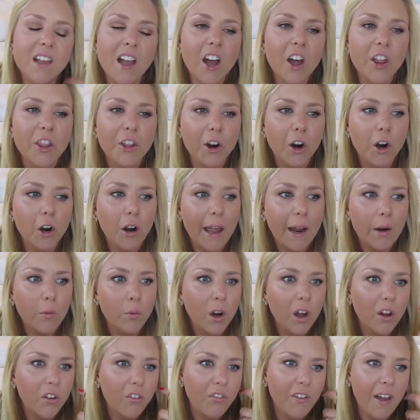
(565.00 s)
other like
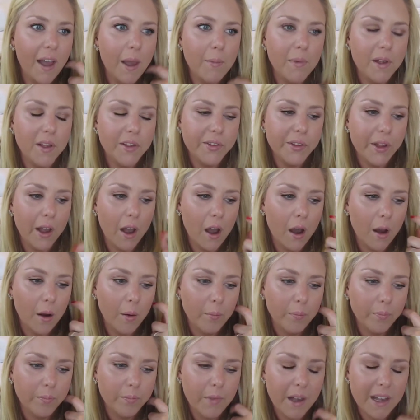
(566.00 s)
real famous
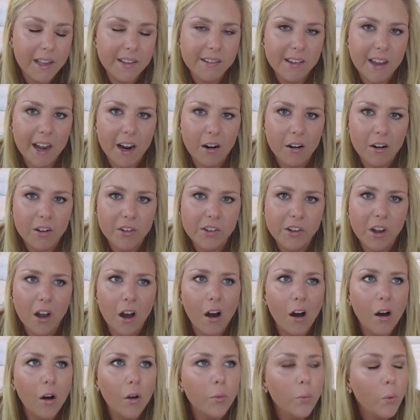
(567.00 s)
um, mascaras
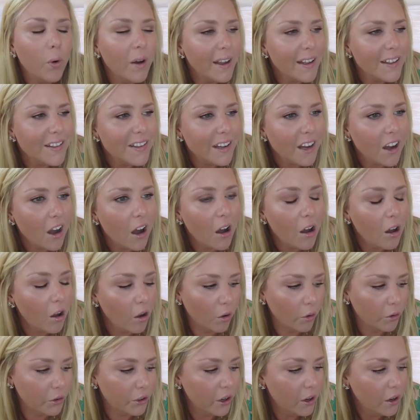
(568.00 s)
called. What is it
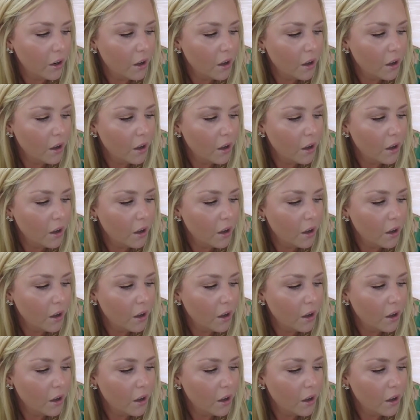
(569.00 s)
called?